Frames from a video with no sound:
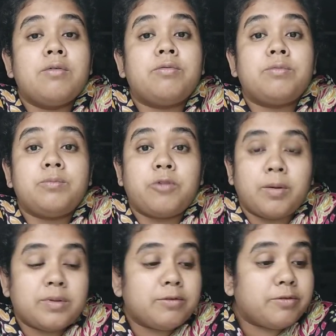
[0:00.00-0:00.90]
from the
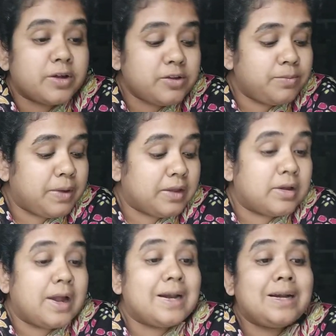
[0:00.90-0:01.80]
first page
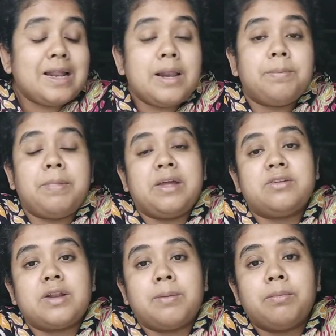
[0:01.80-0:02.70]
till page
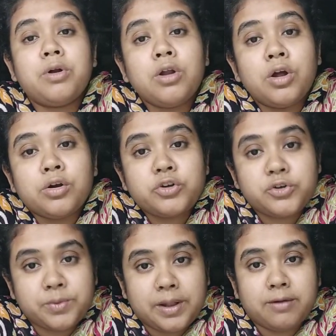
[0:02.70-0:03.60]
number
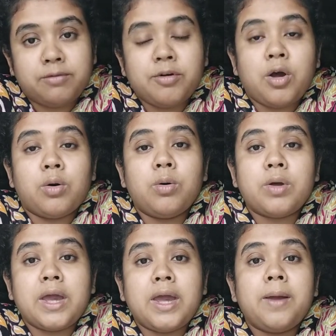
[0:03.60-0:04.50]
12.
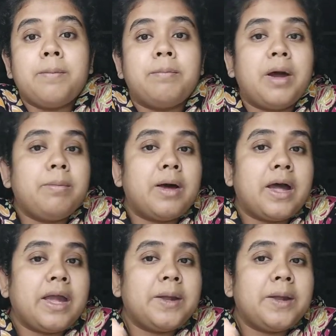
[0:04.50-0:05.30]
Okay, bye bye.